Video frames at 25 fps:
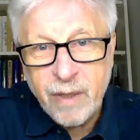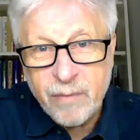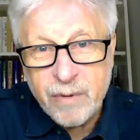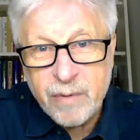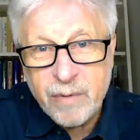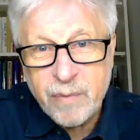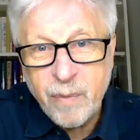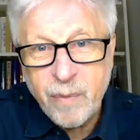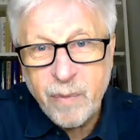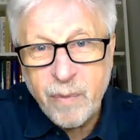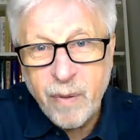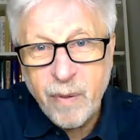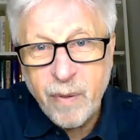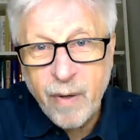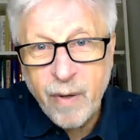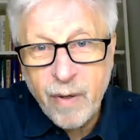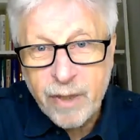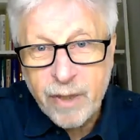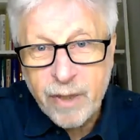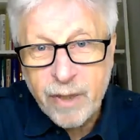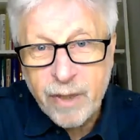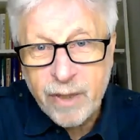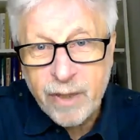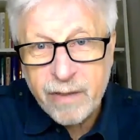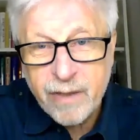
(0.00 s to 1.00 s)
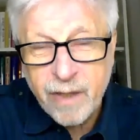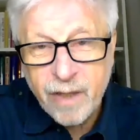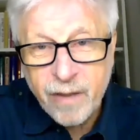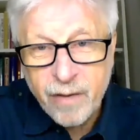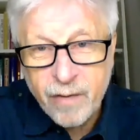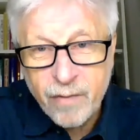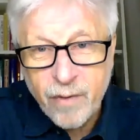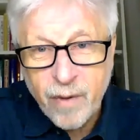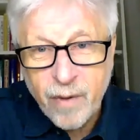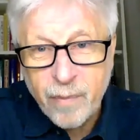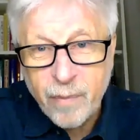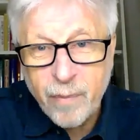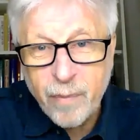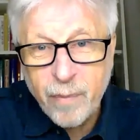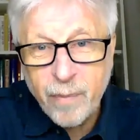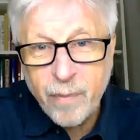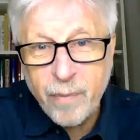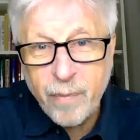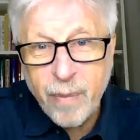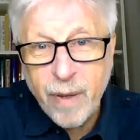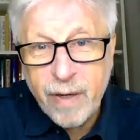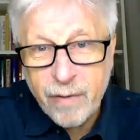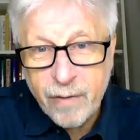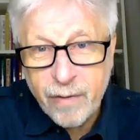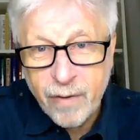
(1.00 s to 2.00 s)
permanent,
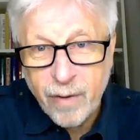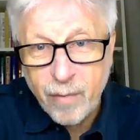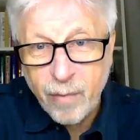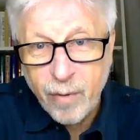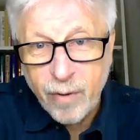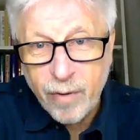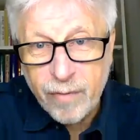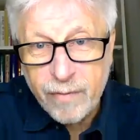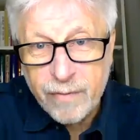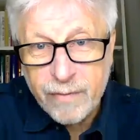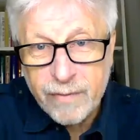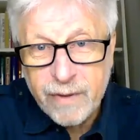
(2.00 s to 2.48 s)
irreparable,